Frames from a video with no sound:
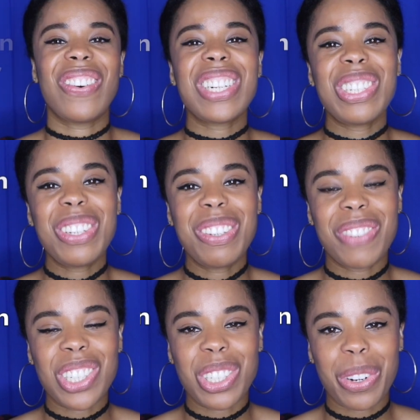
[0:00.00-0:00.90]
What do you
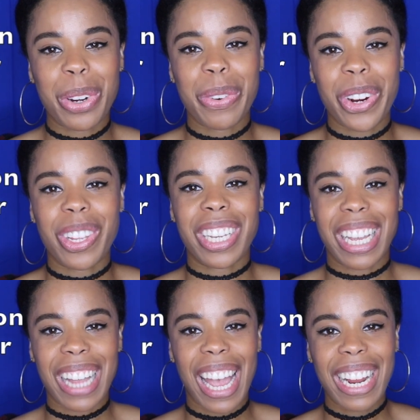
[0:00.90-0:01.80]
envision your career
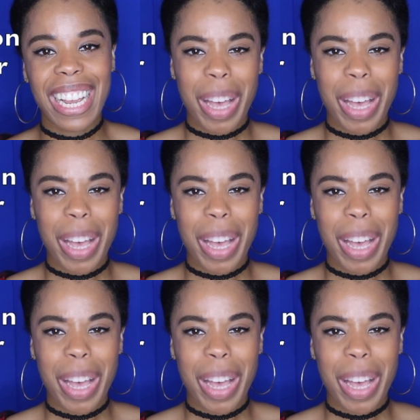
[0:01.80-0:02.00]
looking like?